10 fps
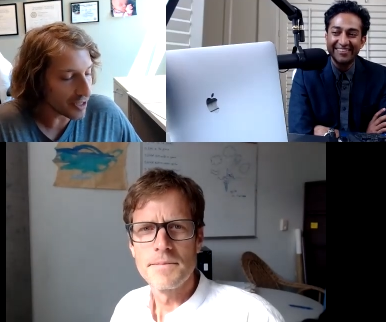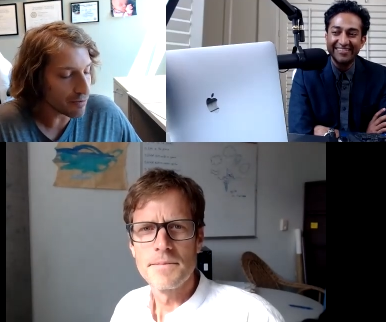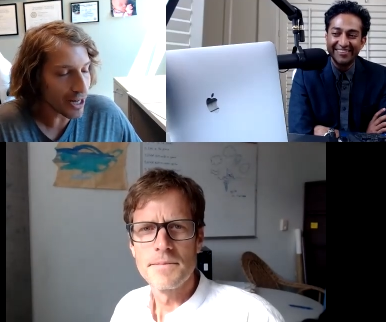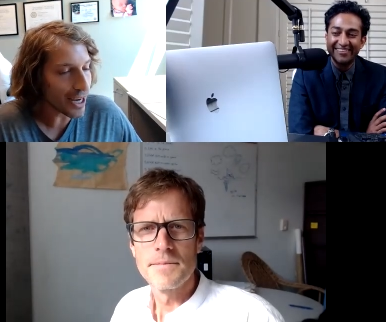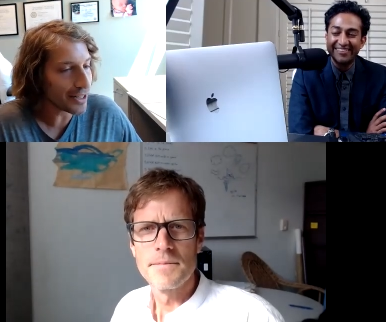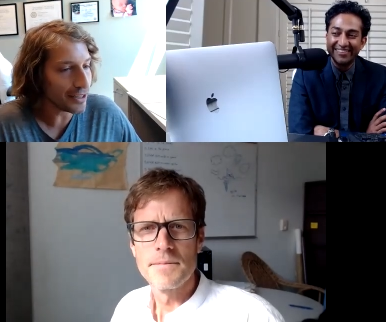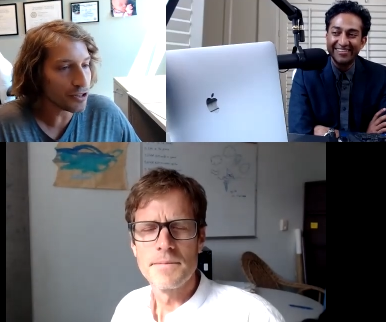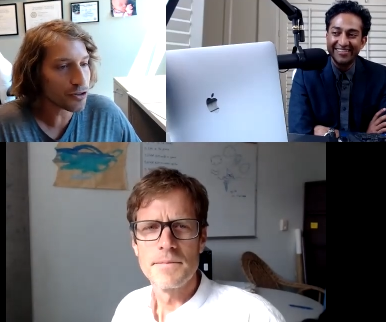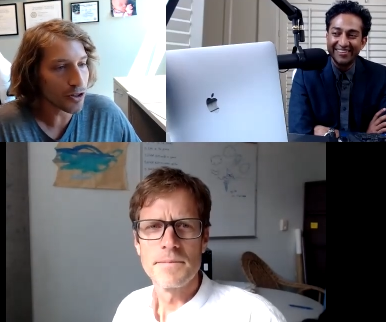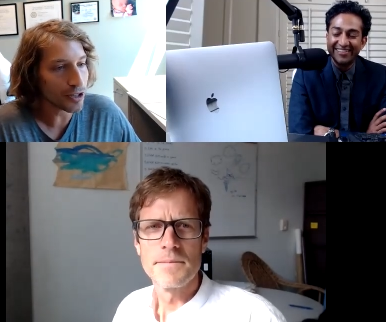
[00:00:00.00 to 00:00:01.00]
Speaker 1: And we had an
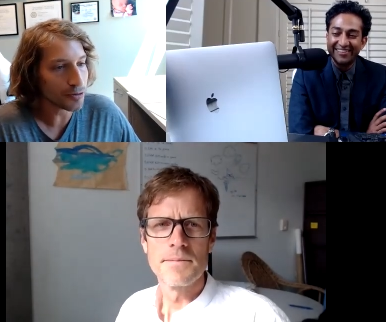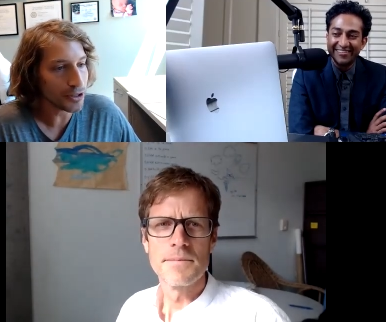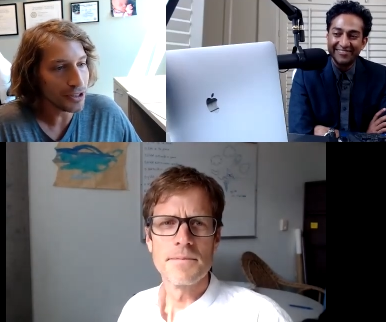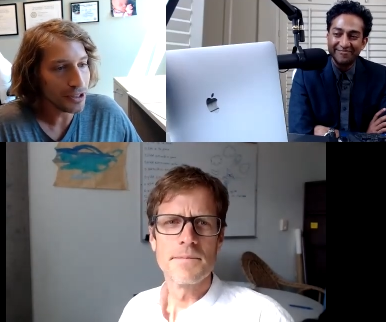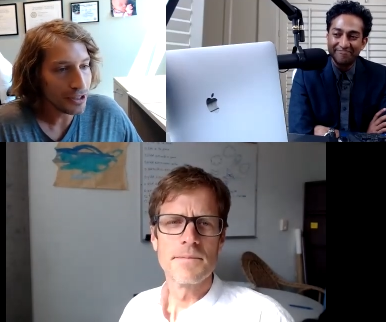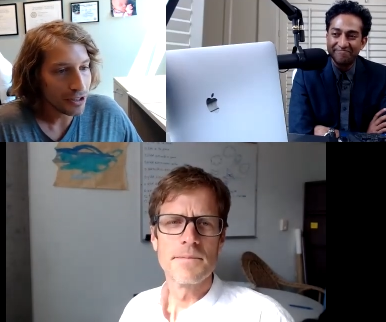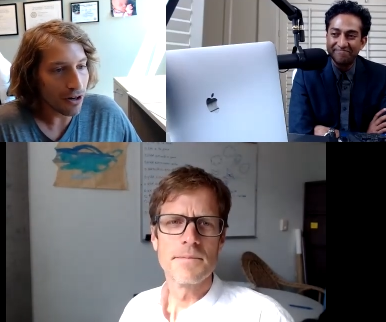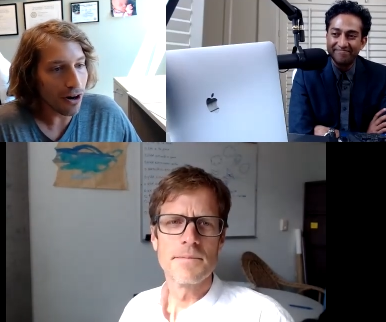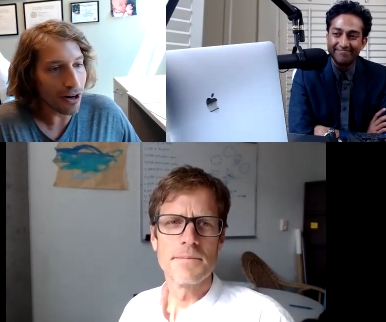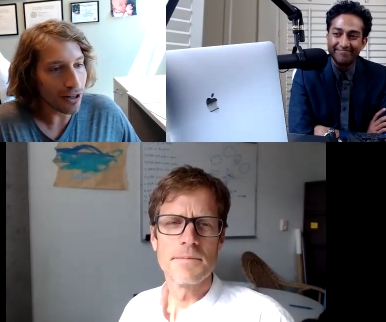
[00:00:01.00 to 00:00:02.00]
introductory
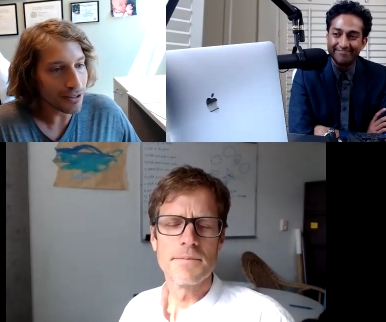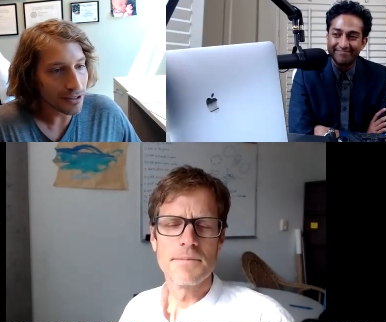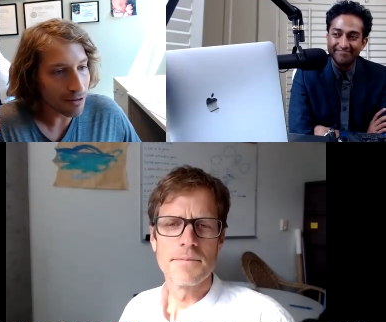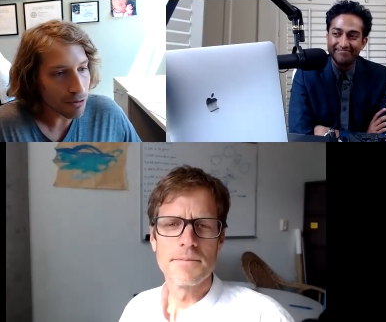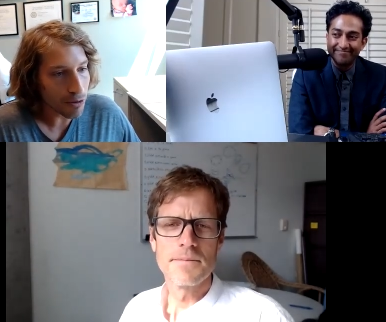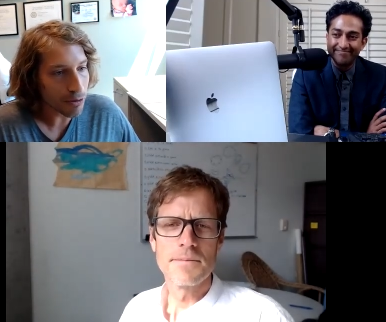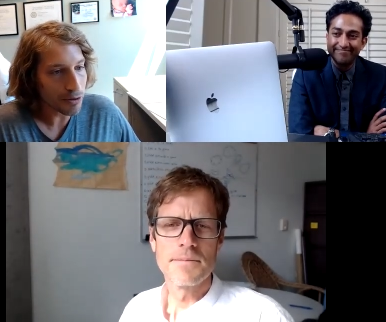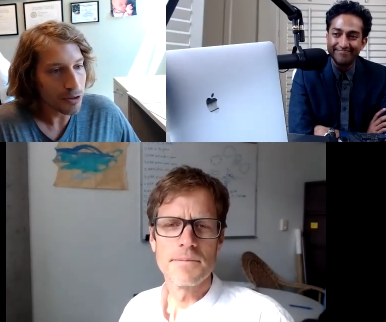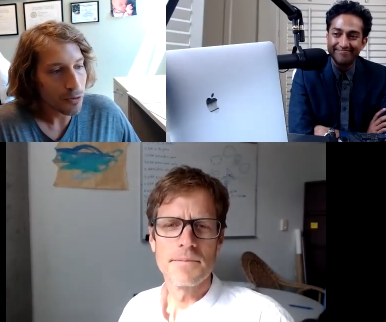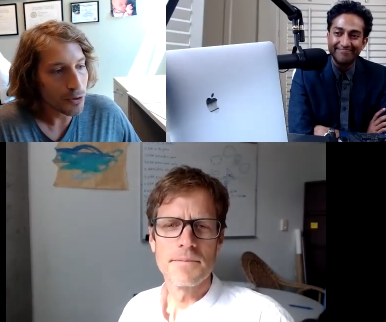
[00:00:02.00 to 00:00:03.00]
call and where we
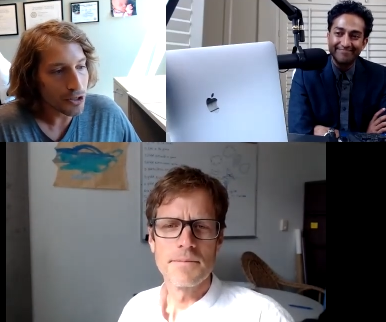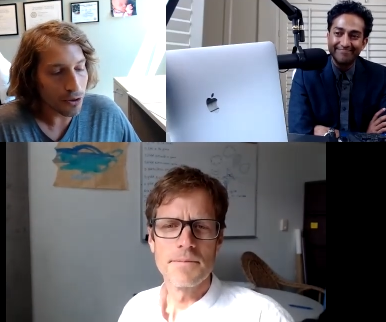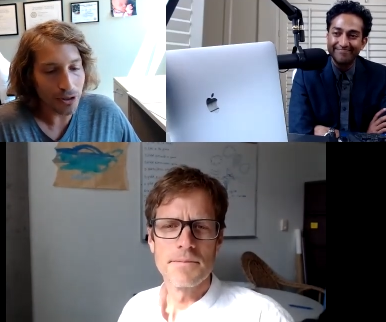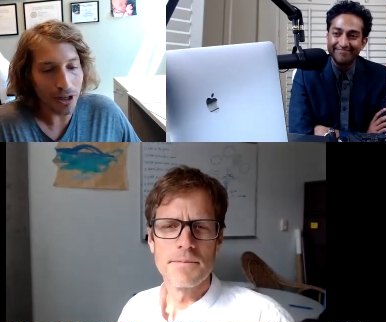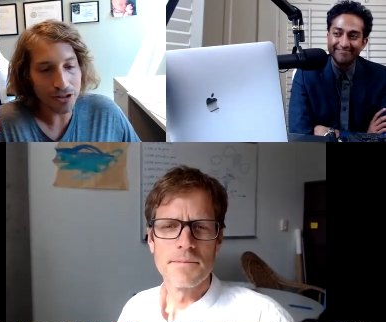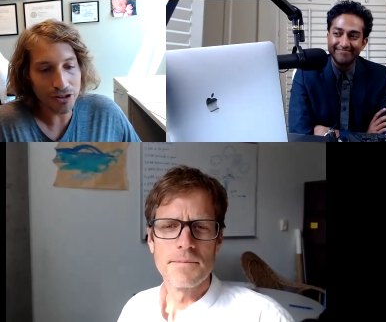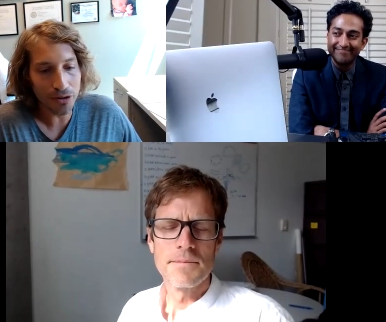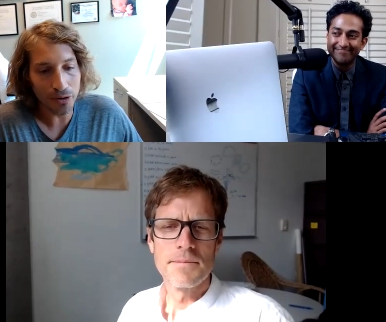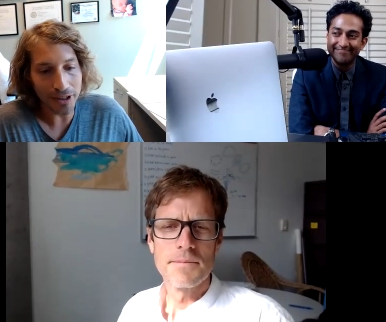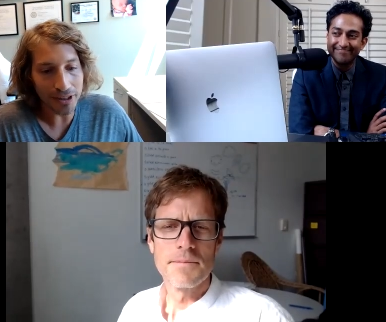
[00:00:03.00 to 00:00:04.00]
retold our
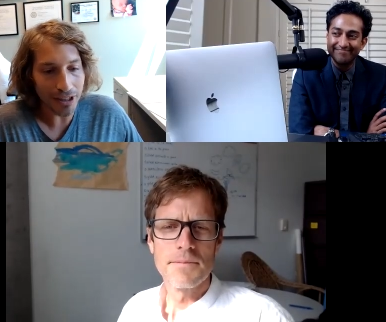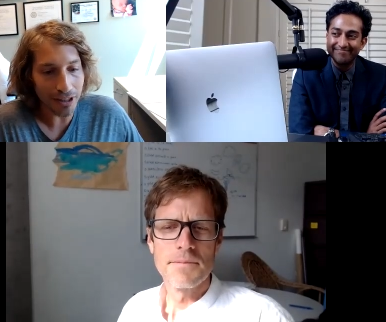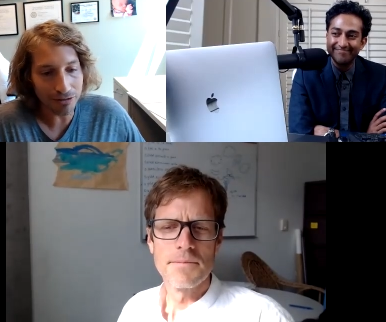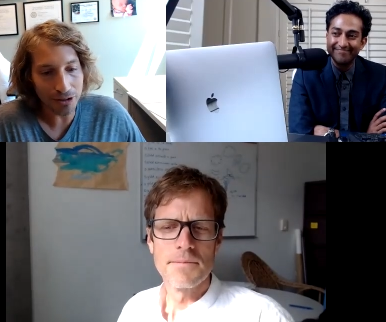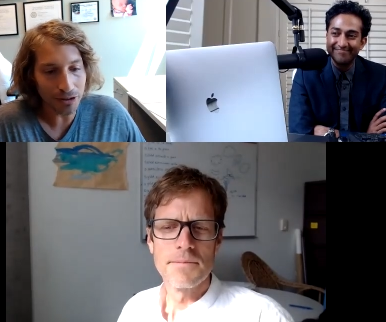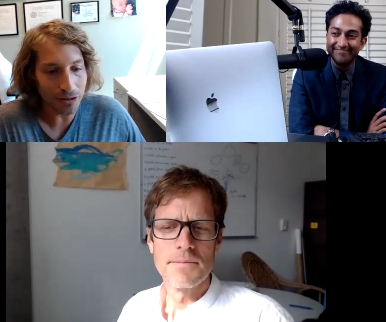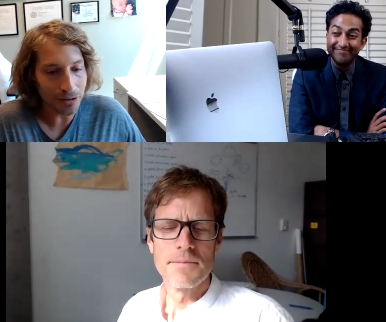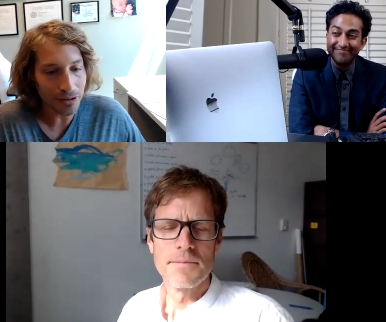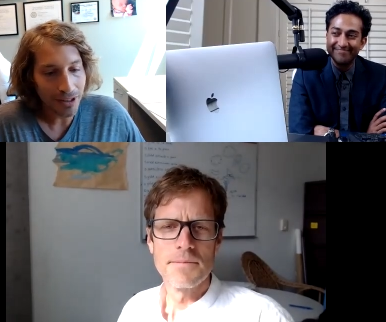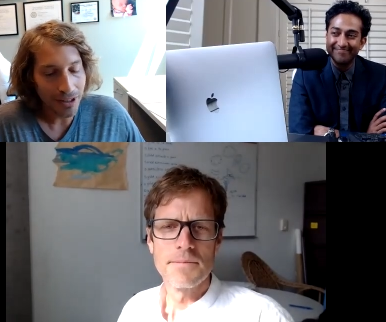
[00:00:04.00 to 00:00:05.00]
stories uh, for
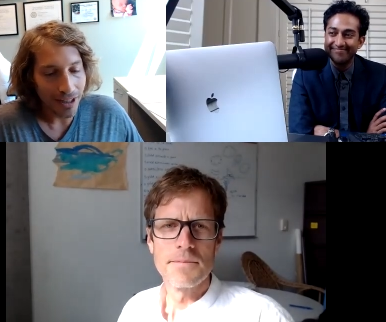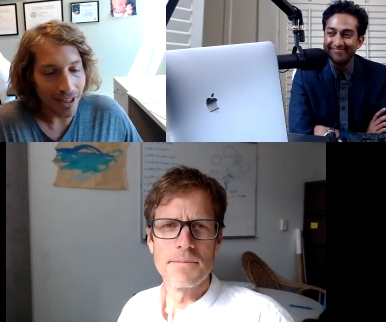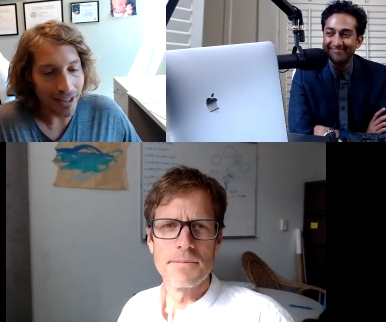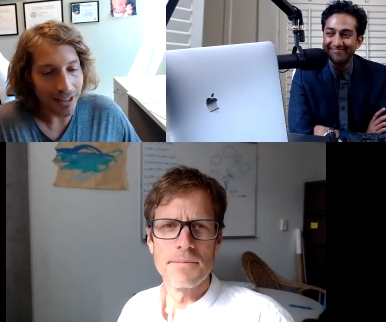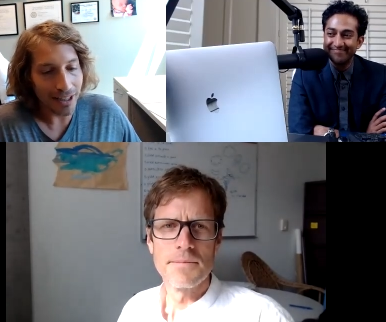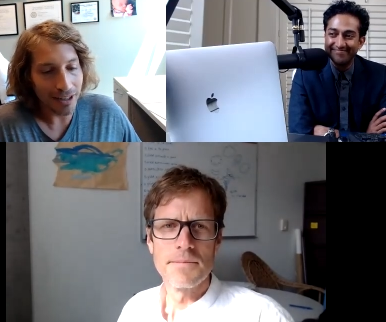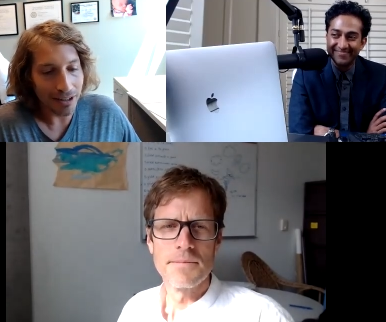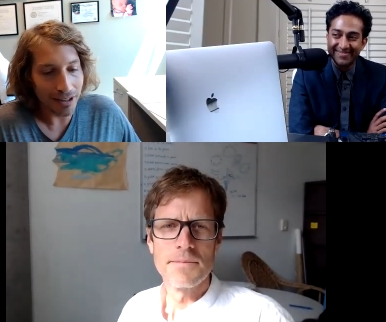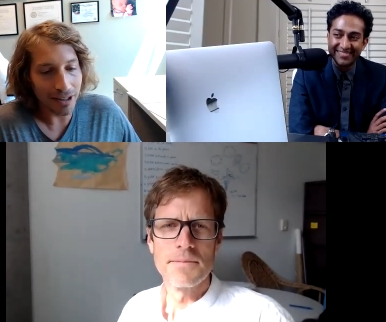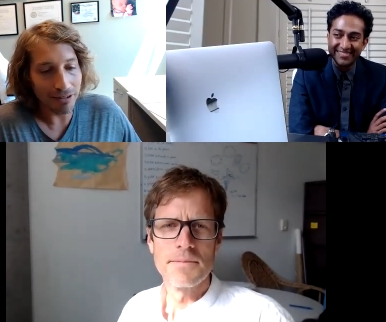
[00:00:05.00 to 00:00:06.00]
you,
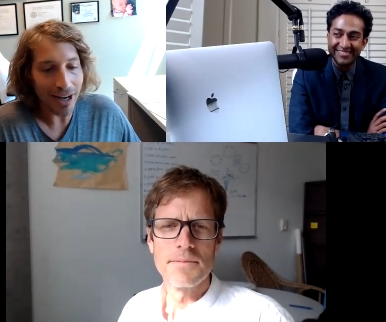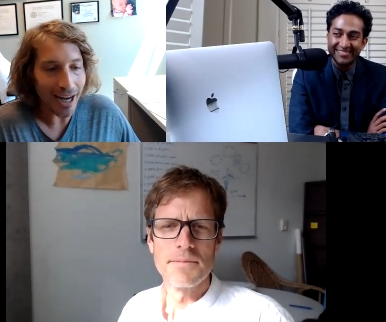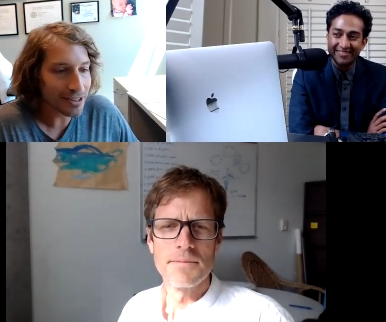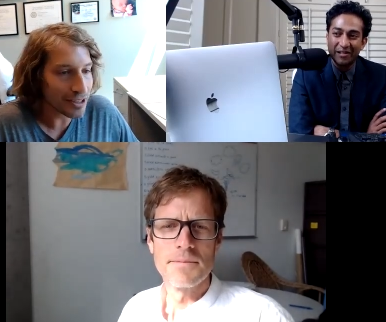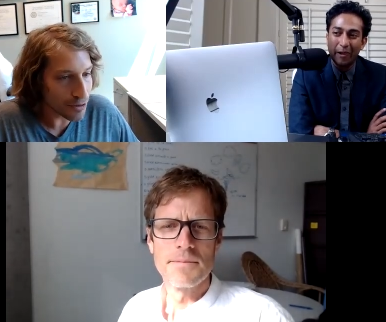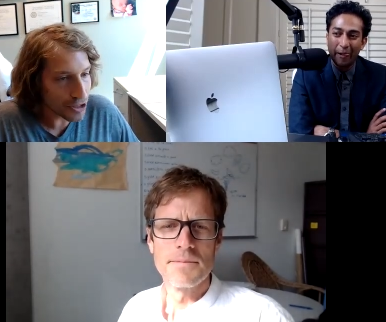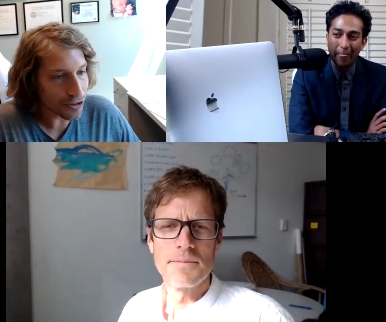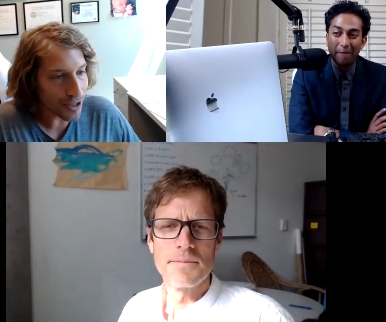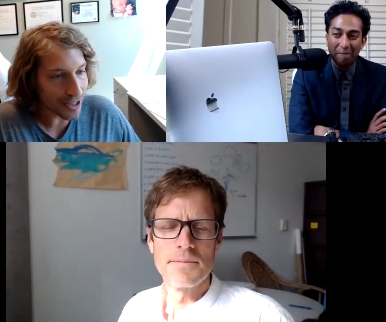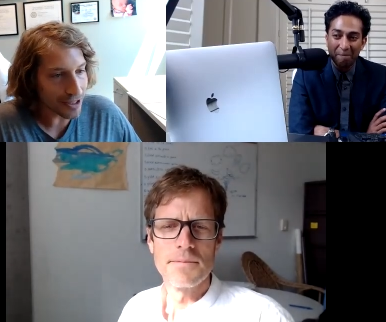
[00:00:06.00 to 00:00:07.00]
uh, Avastin, uh, which
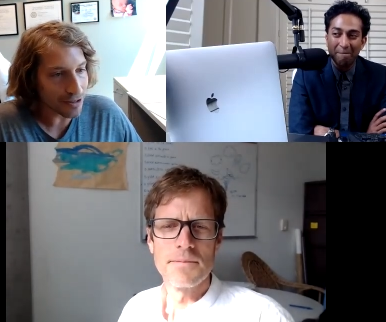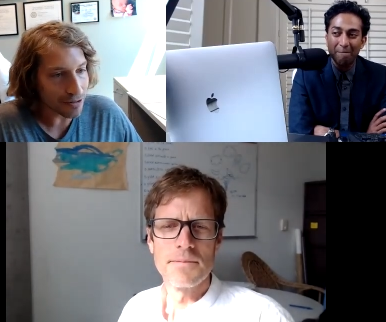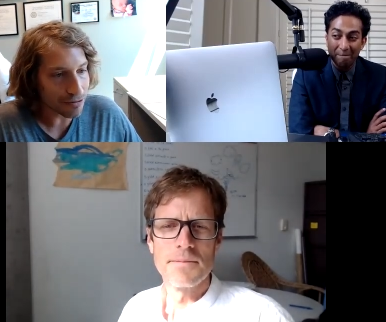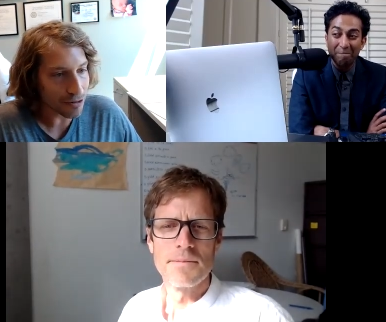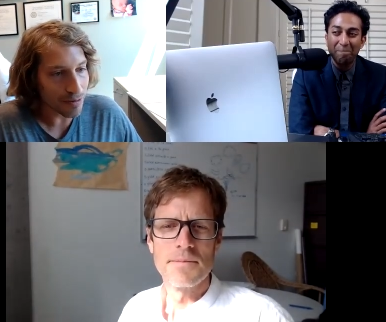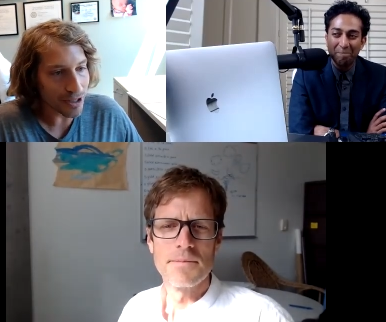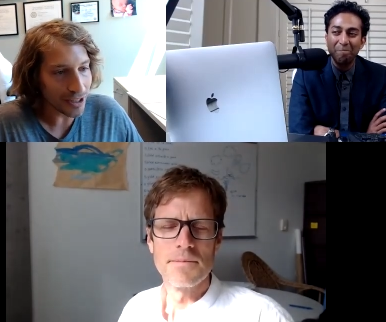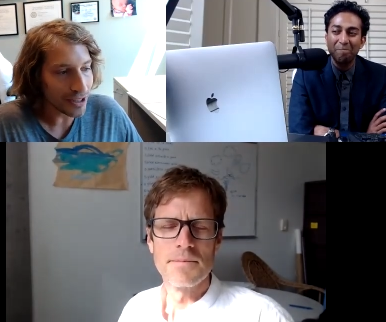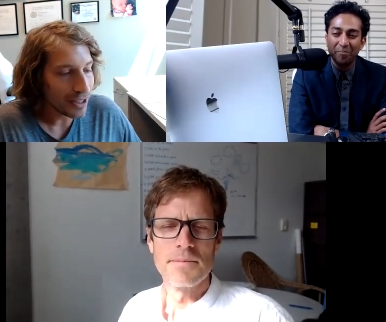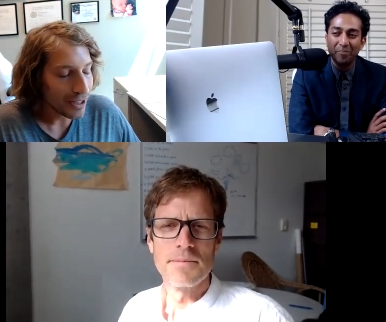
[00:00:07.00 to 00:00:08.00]
you'll get into, and for me,